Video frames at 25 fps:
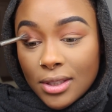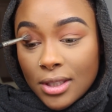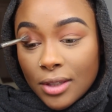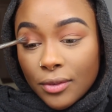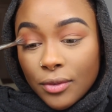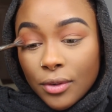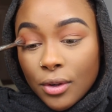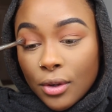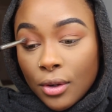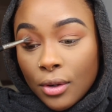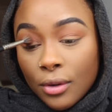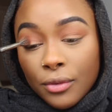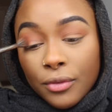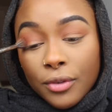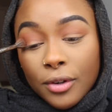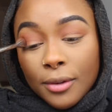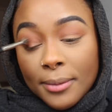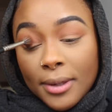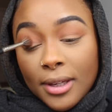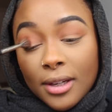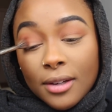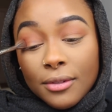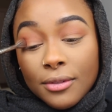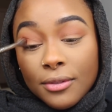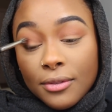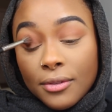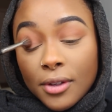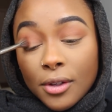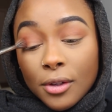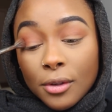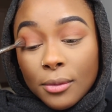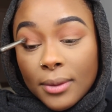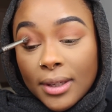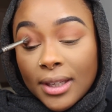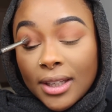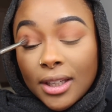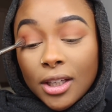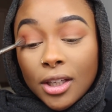difficult for me to
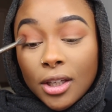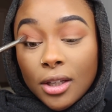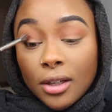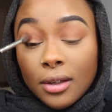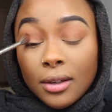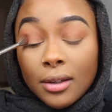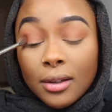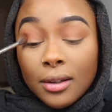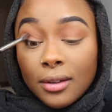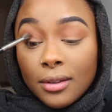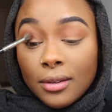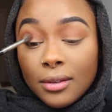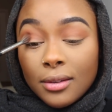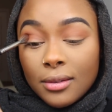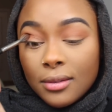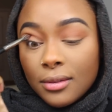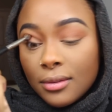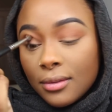film like good